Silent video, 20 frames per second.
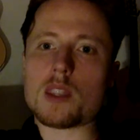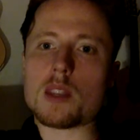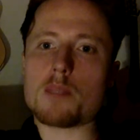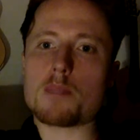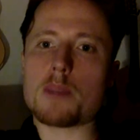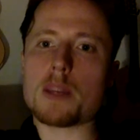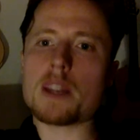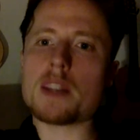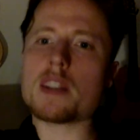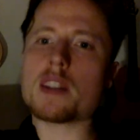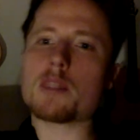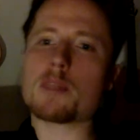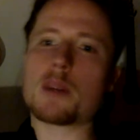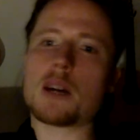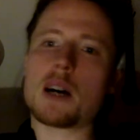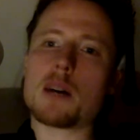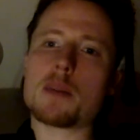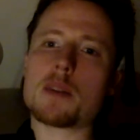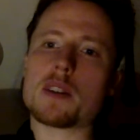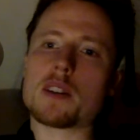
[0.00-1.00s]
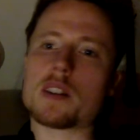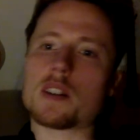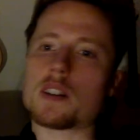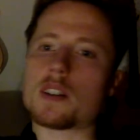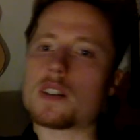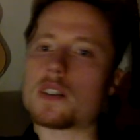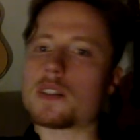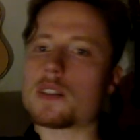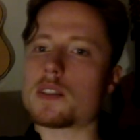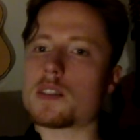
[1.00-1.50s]
Benedict
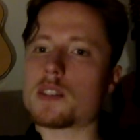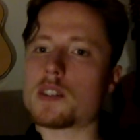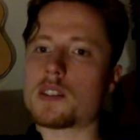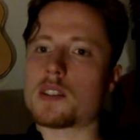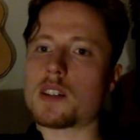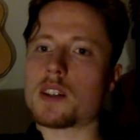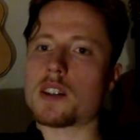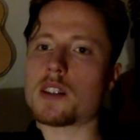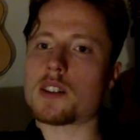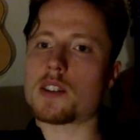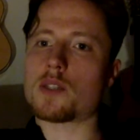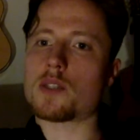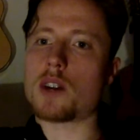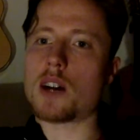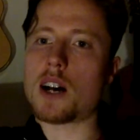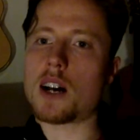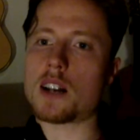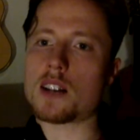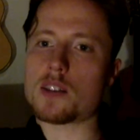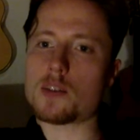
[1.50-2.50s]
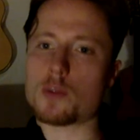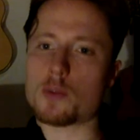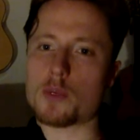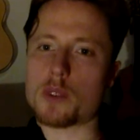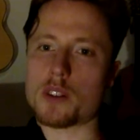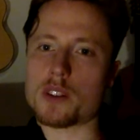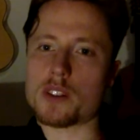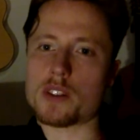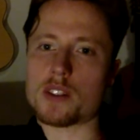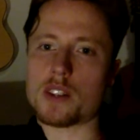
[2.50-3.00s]
Pavinger says, you asked what we
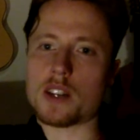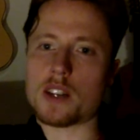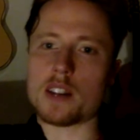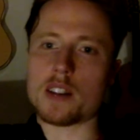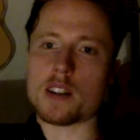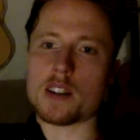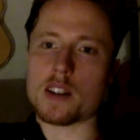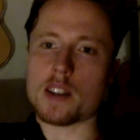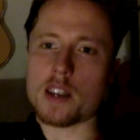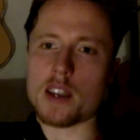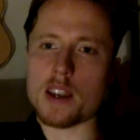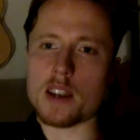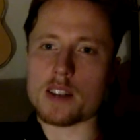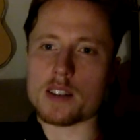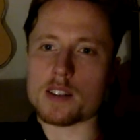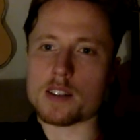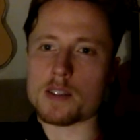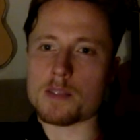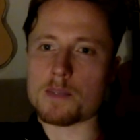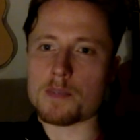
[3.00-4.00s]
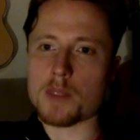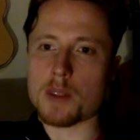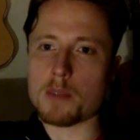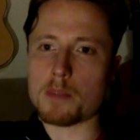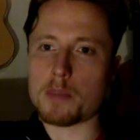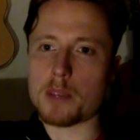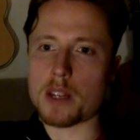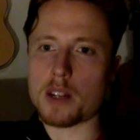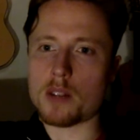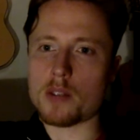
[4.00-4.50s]
are studying. Yes.
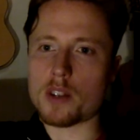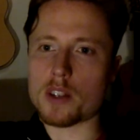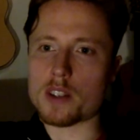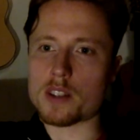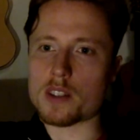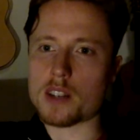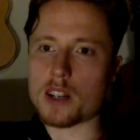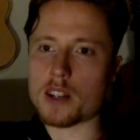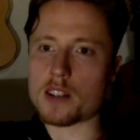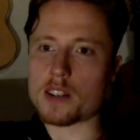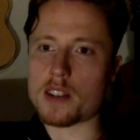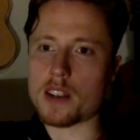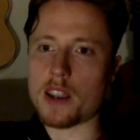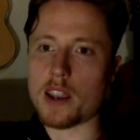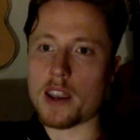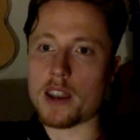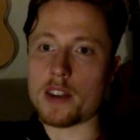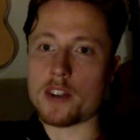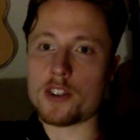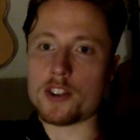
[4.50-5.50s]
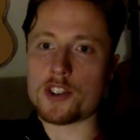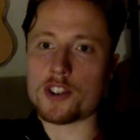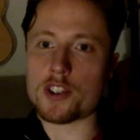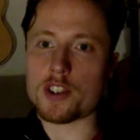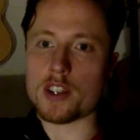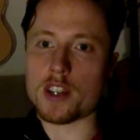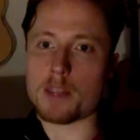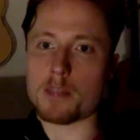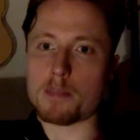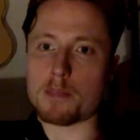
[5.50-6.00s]
Pickle studies
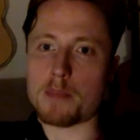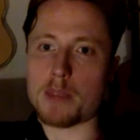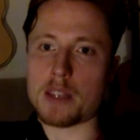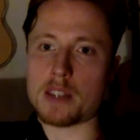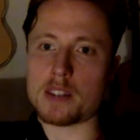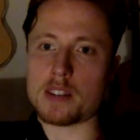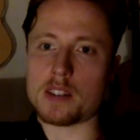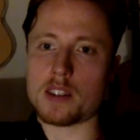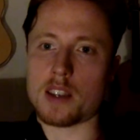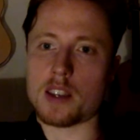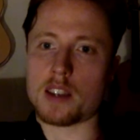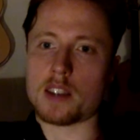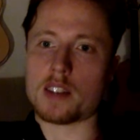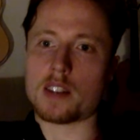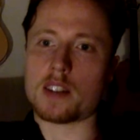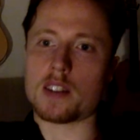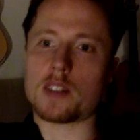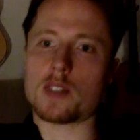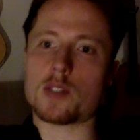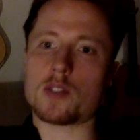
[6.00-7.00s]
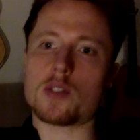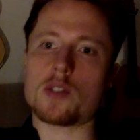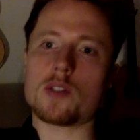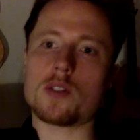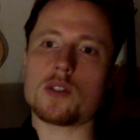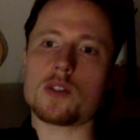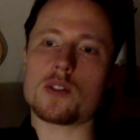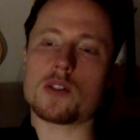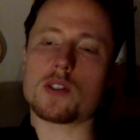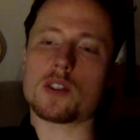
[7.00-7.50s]
energy and Messtechnik.
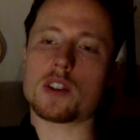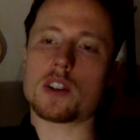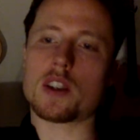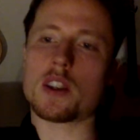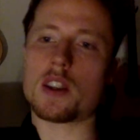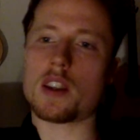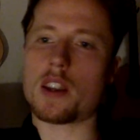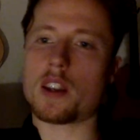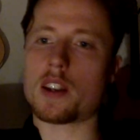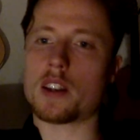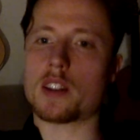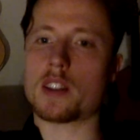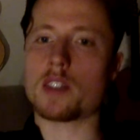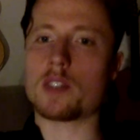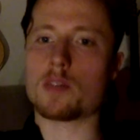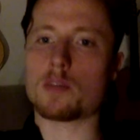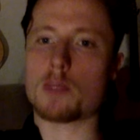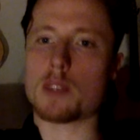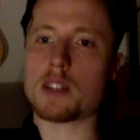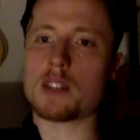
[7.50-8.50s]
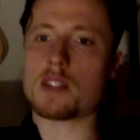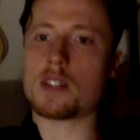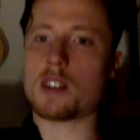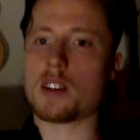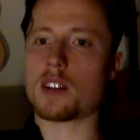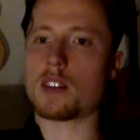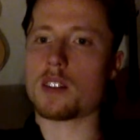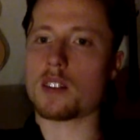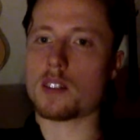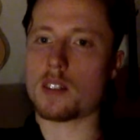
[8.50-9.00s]
Oh, okay. Energie und
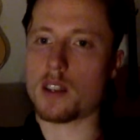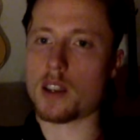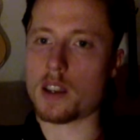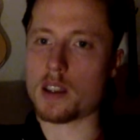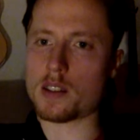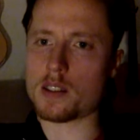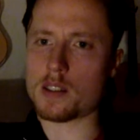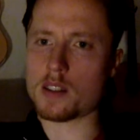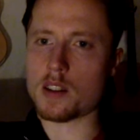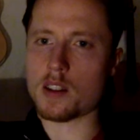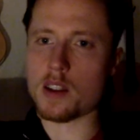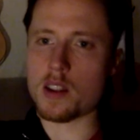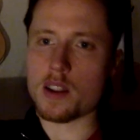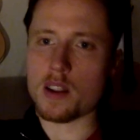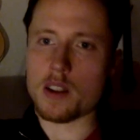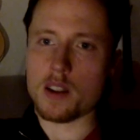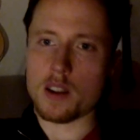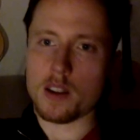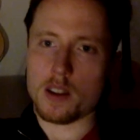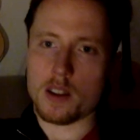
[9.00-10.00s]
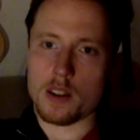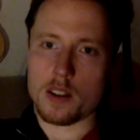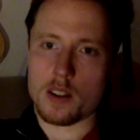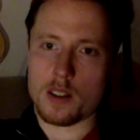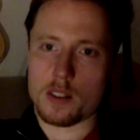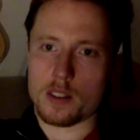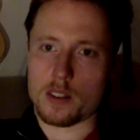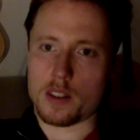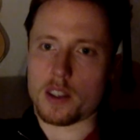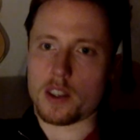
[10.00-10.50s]
Messtechnik. Nice.
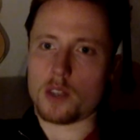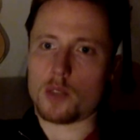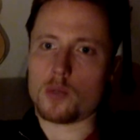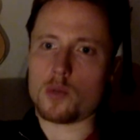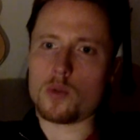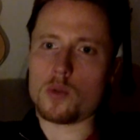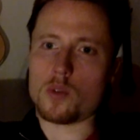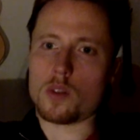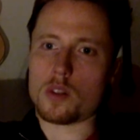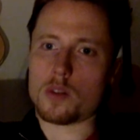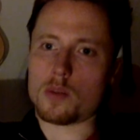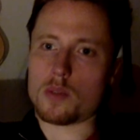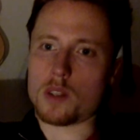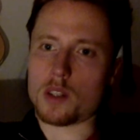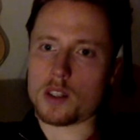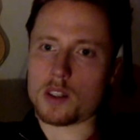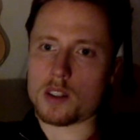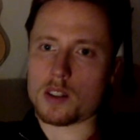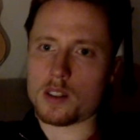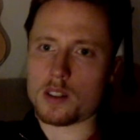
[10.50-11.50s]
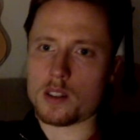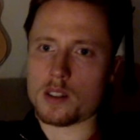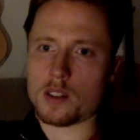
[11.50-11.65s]
TU or what?